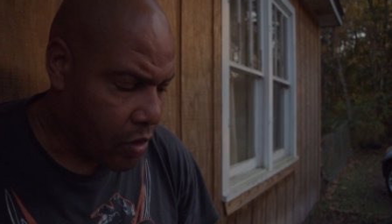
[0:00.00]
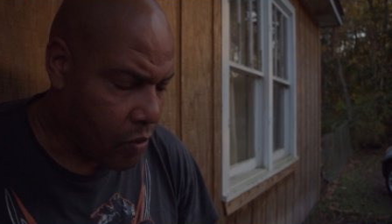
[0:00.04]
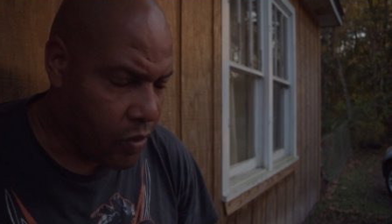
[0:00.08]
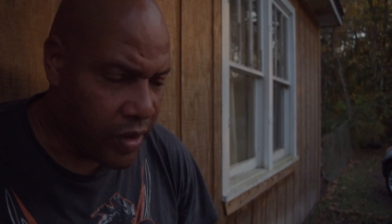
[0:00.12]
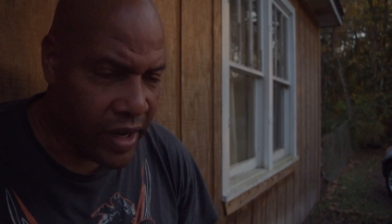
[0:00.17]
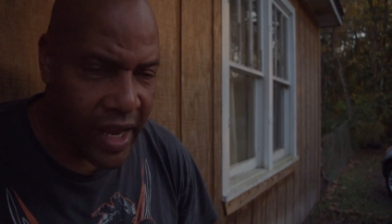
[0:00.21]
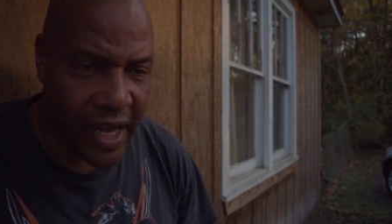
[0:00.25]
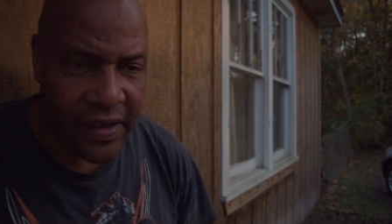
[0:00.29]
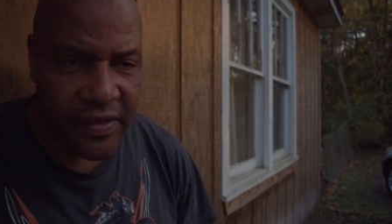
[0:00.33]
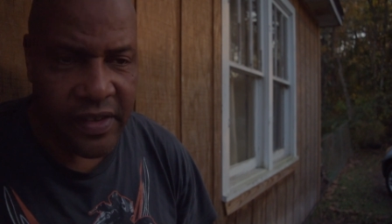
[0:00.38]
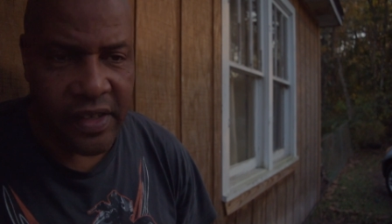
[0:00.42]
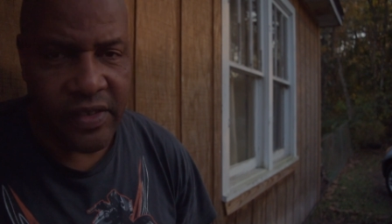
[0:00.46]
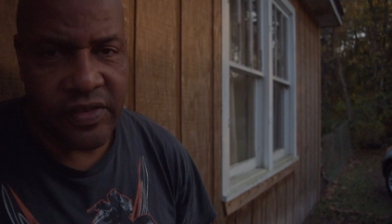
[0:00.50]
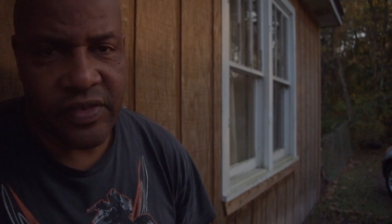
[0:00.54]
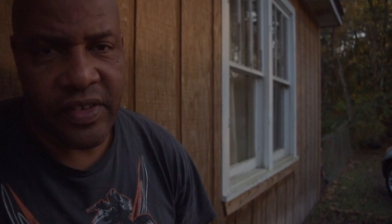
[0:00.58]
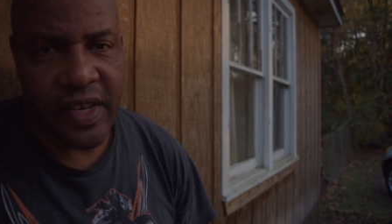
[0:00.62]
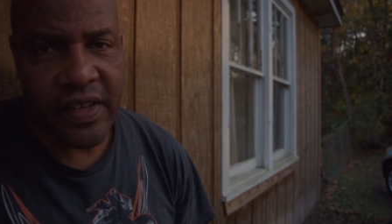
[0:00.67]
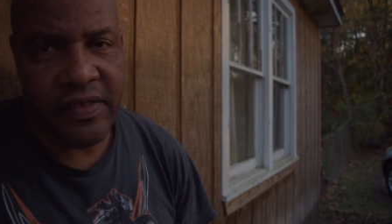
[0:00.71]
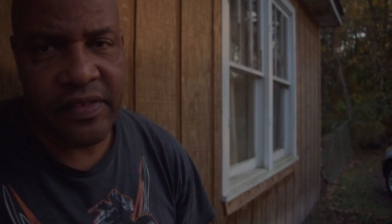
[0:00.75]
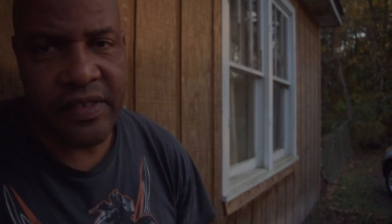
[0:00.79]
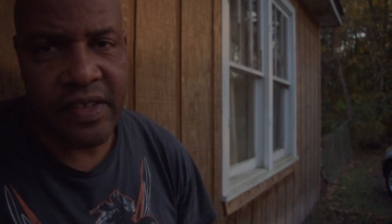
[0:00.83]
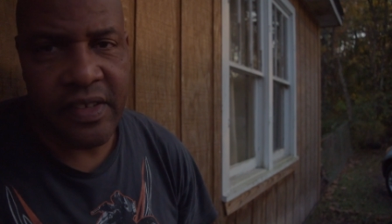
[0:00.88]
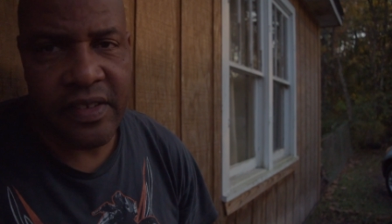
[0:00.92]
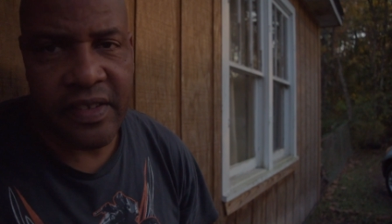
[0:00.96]
what I
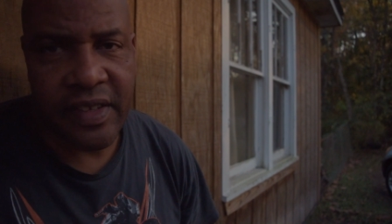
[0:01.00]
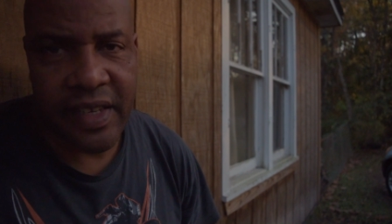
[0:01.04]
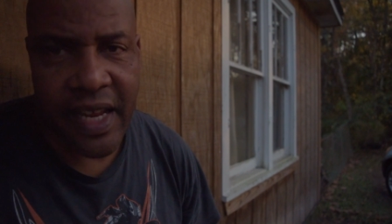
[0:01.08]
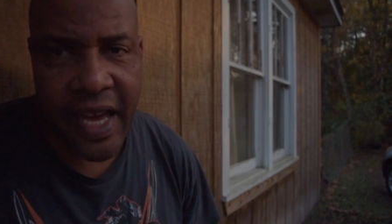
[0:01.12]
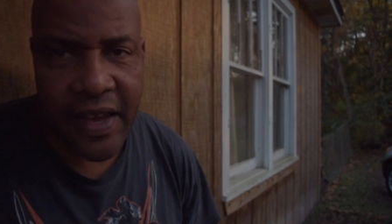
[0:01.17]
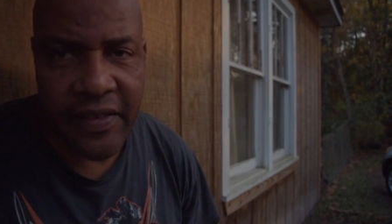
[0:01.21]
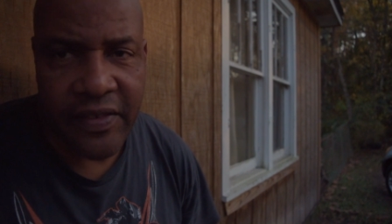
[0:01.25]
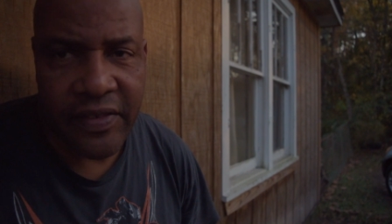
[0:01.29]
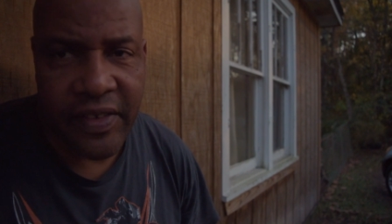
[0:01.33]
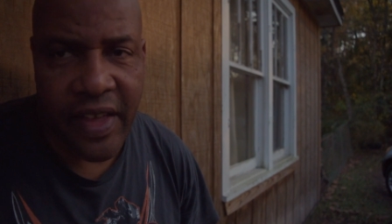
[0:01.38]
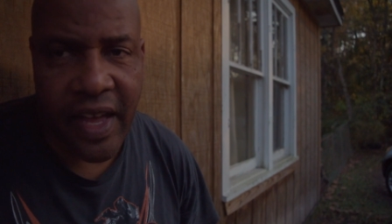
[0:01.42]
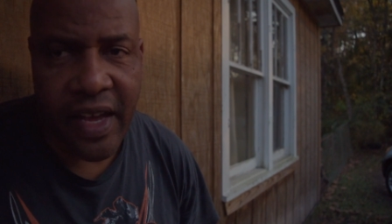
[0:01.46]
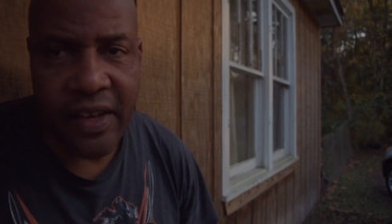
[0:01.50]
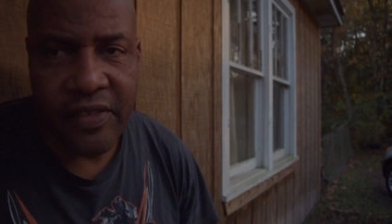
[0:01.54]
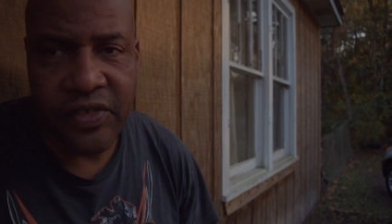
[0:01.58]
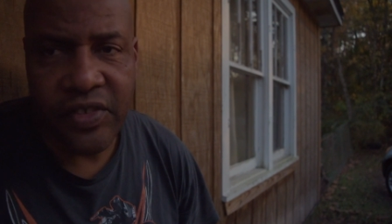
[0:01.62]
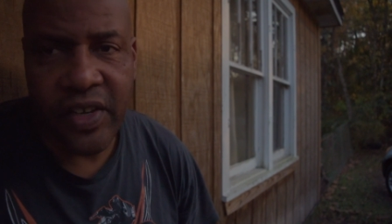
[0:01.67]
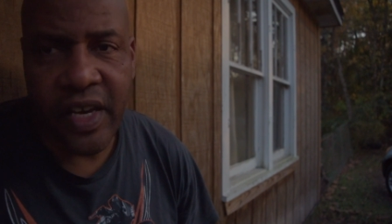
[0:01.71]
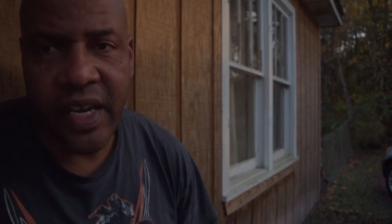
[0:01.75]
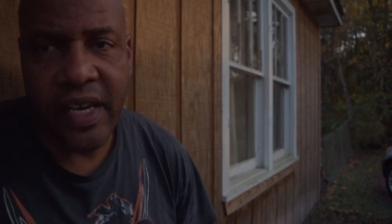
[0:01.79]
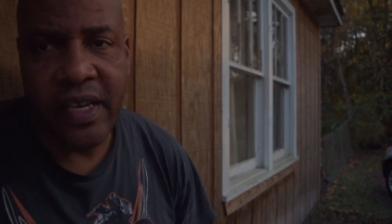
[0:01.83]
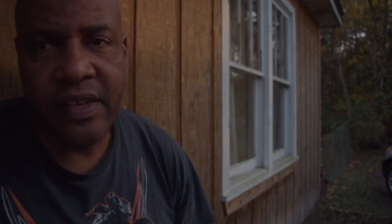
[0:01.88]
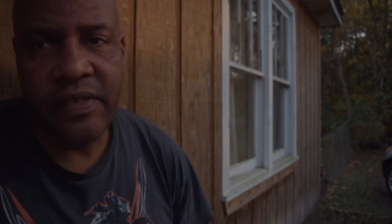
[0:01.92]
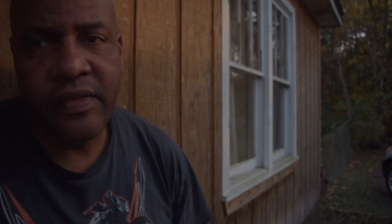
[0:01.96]
suggest is lifestyle
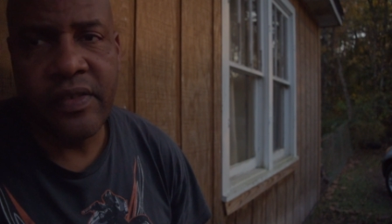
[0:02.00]
change.